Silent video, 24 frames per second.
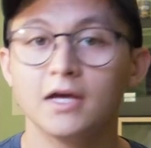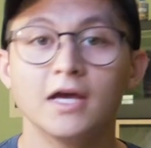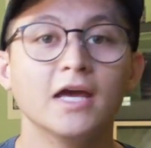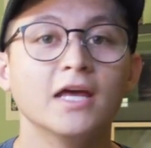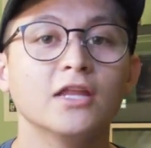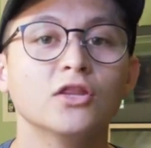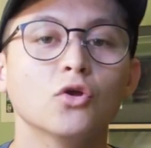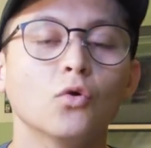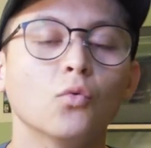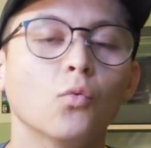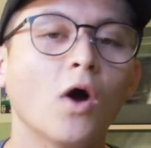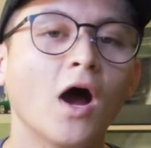
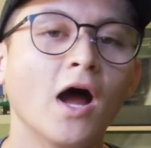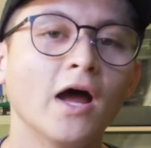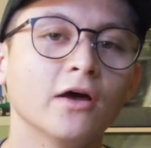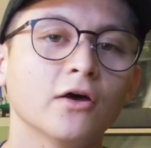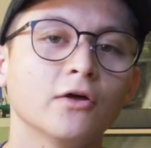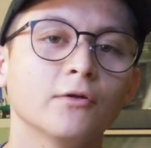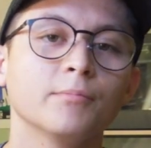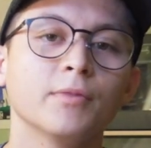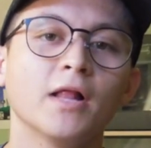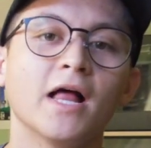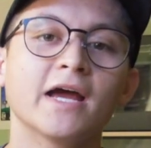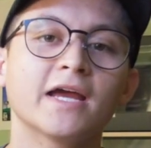In the
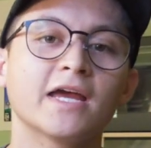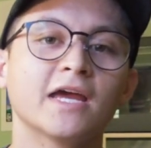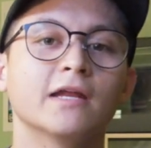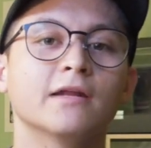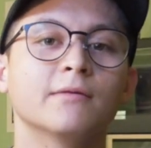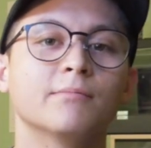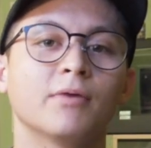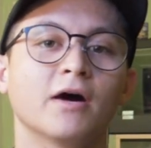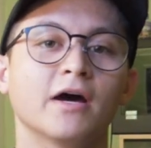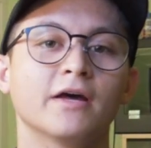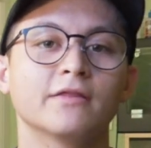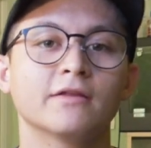wild,
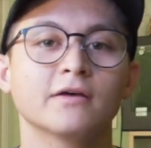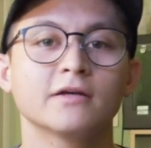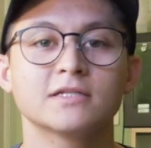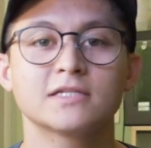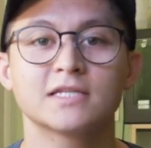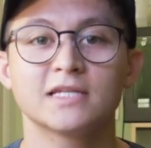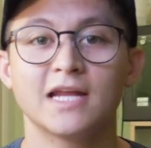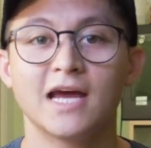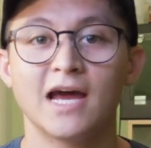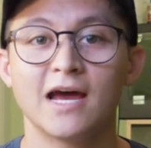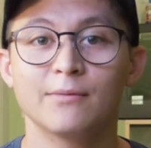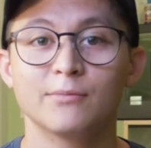black-headed pythons
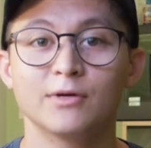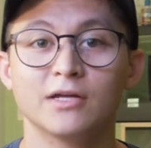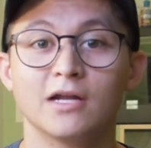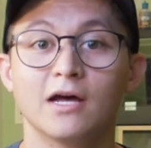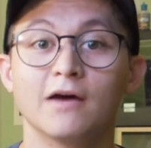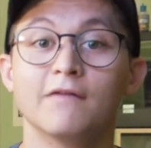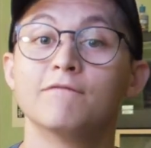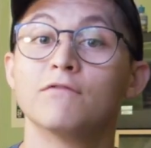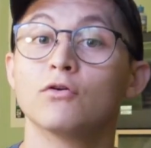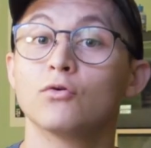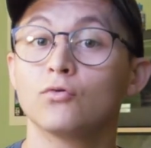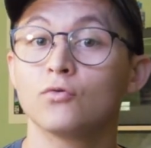inhabit
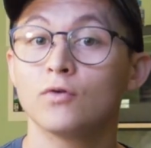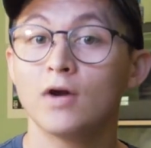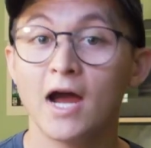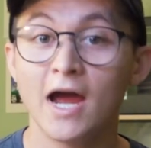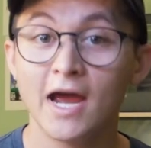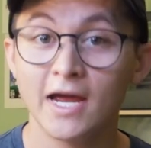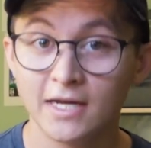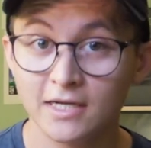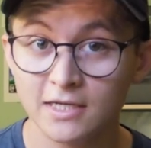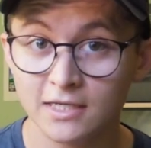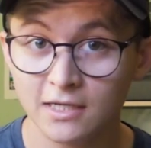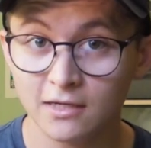a
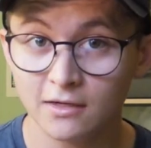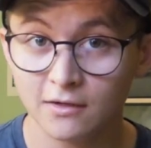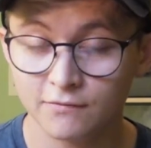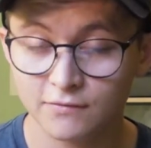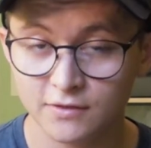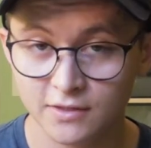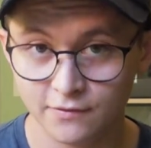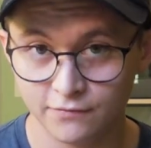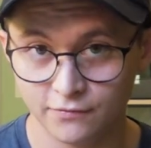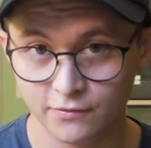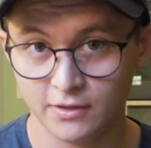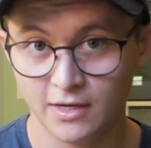variety of
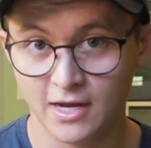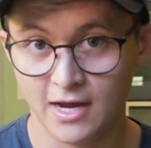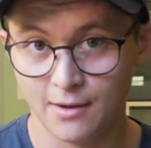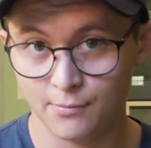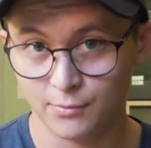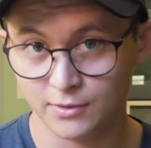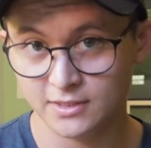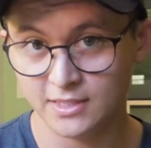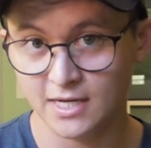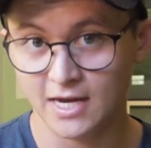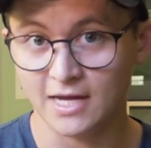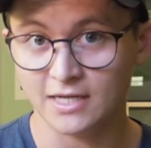different
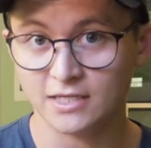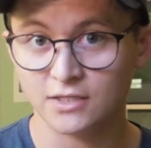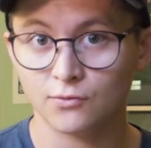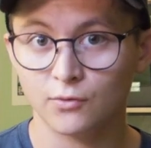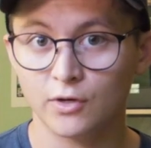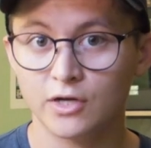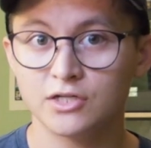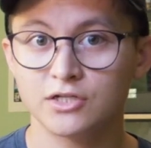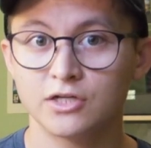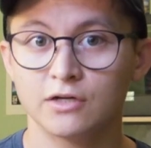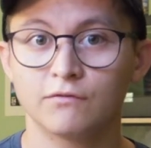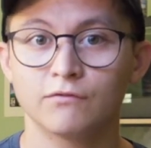habitats,
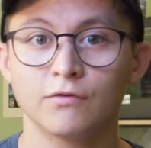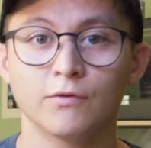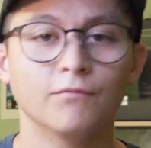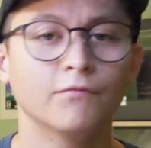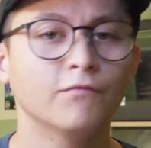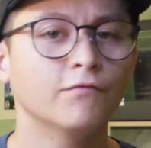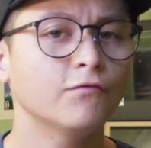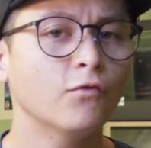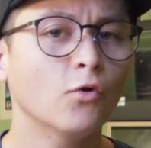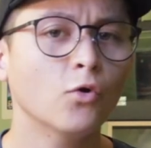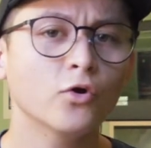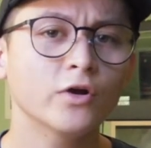ranging from
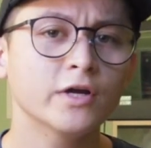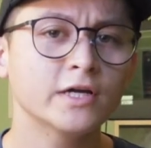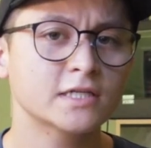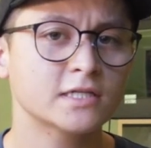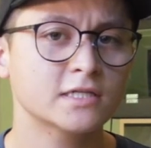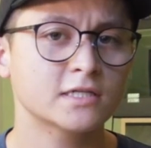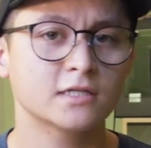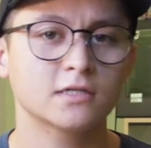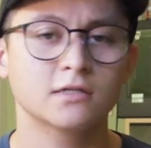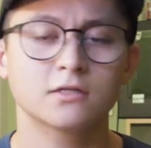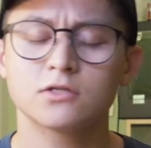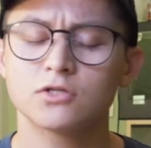
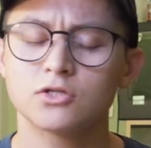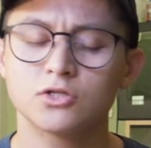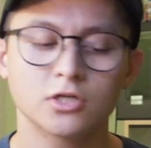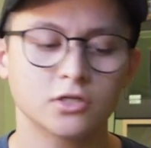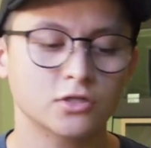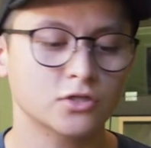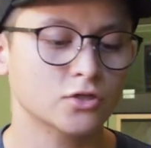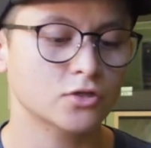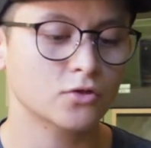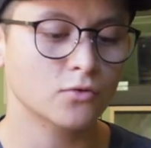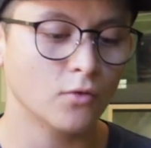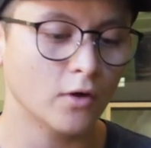forests to
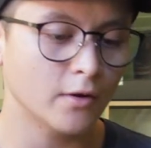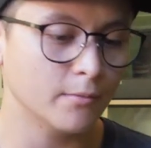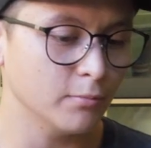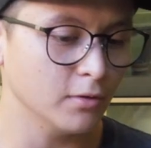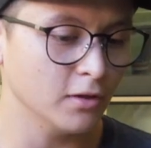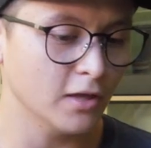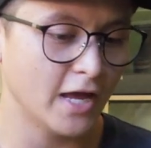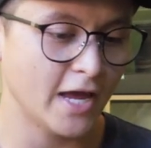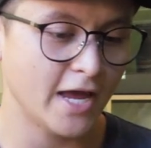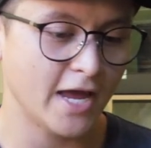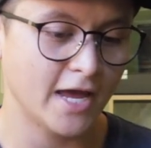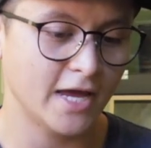
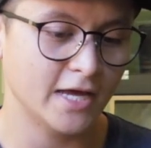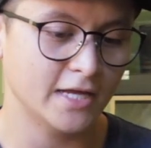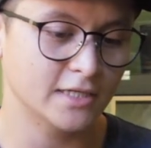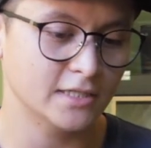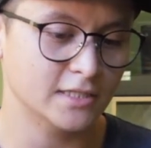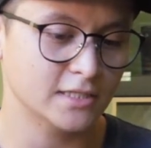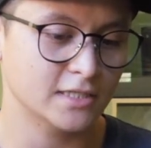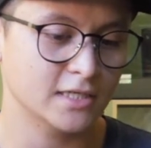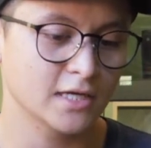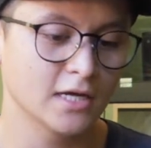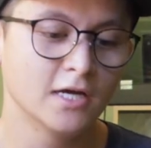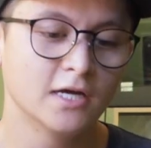
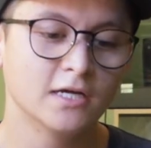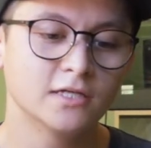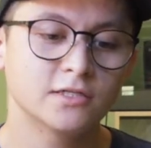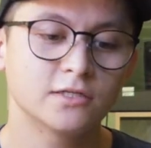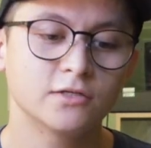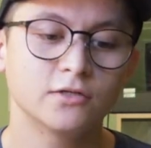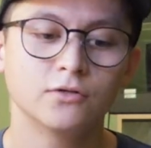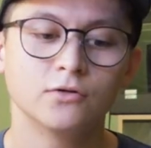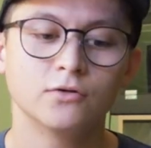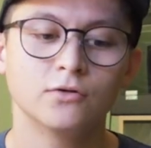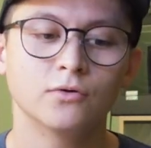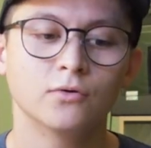scrublands
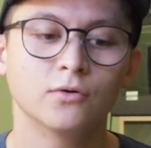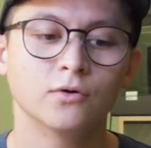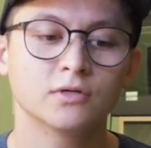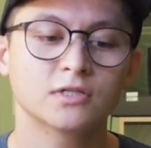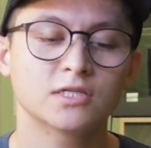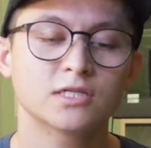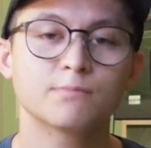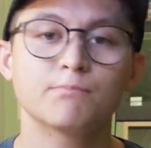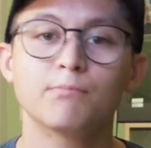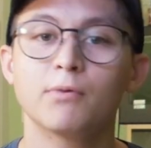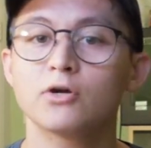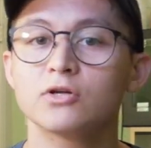to
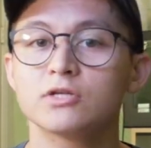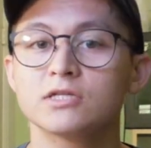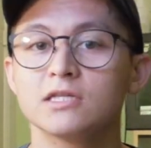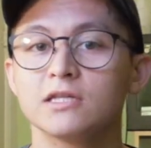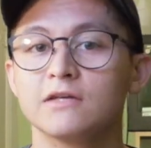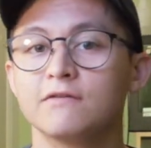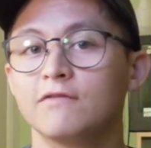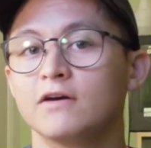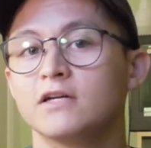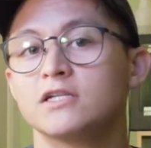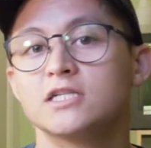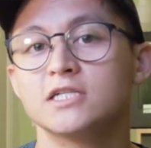
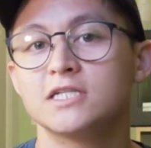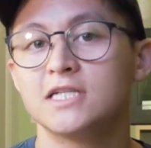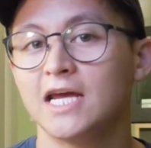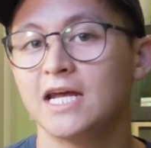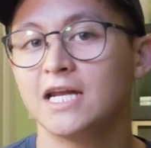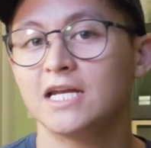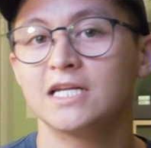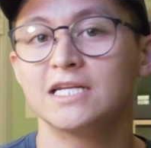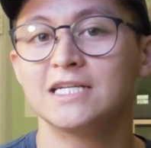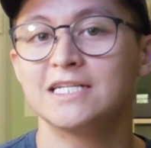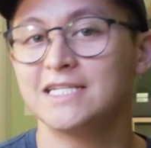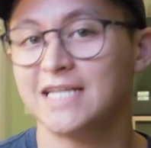sparsely
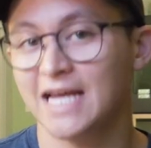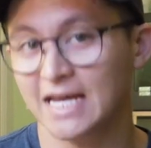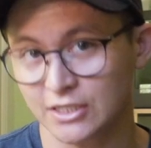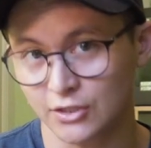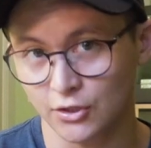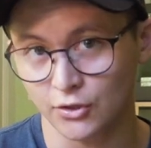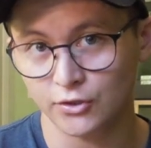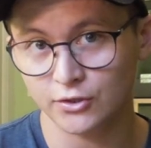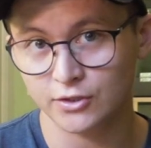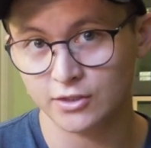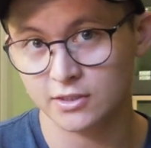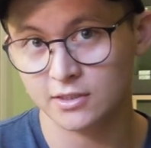vegetated
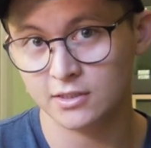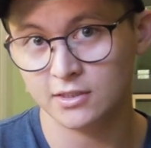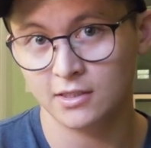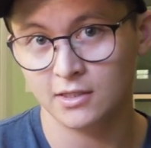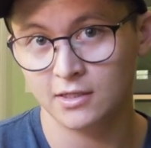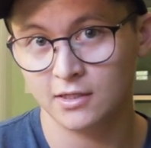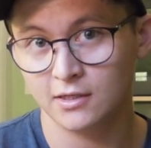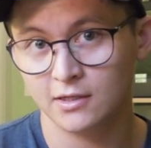deserts.